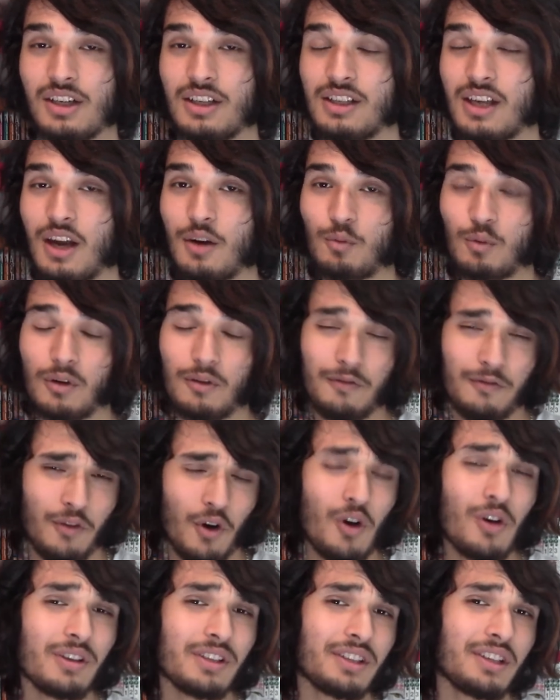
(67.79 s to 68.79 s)
is a
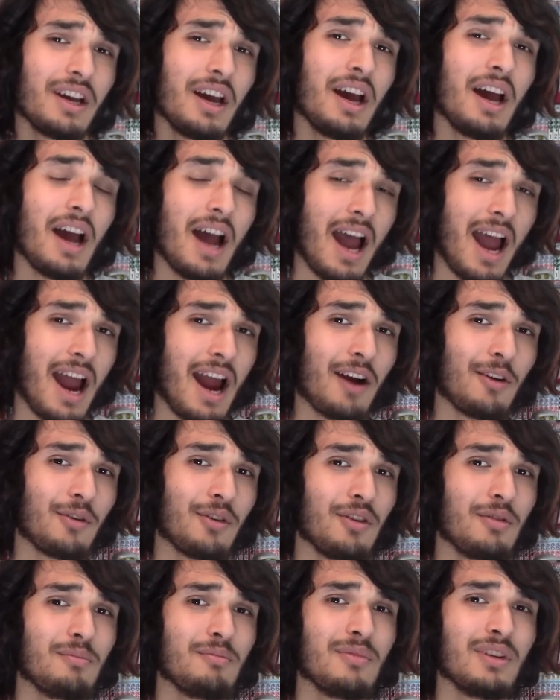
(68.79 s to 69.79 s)
reverse
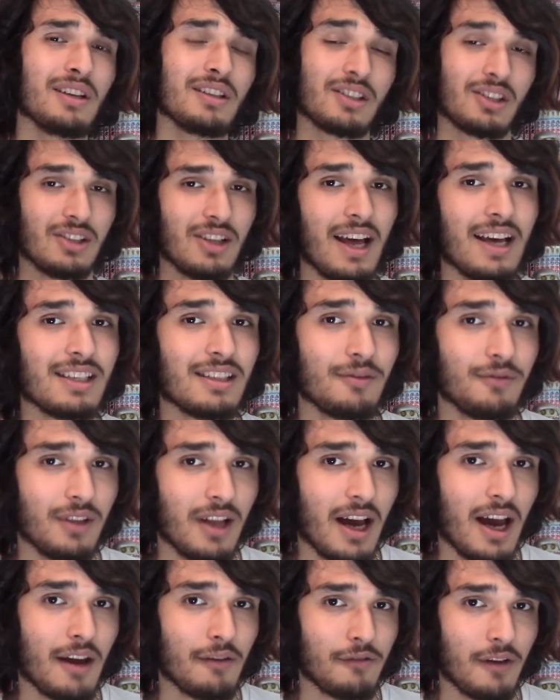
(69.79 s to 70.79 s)
harem slice of
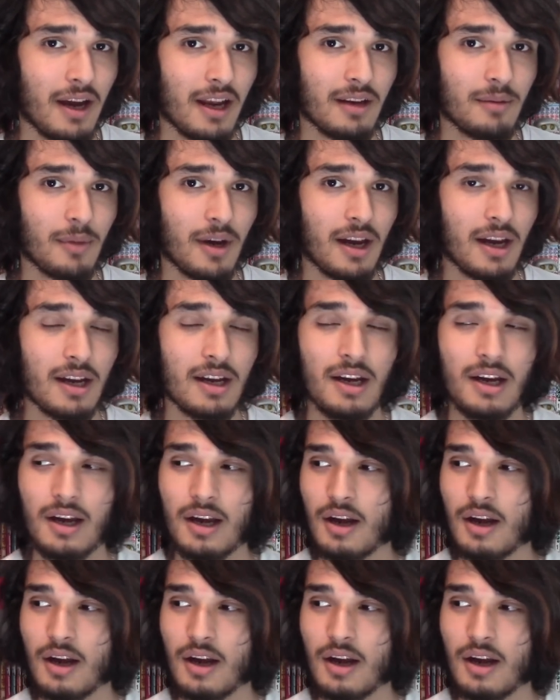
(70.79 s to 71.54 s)
life anime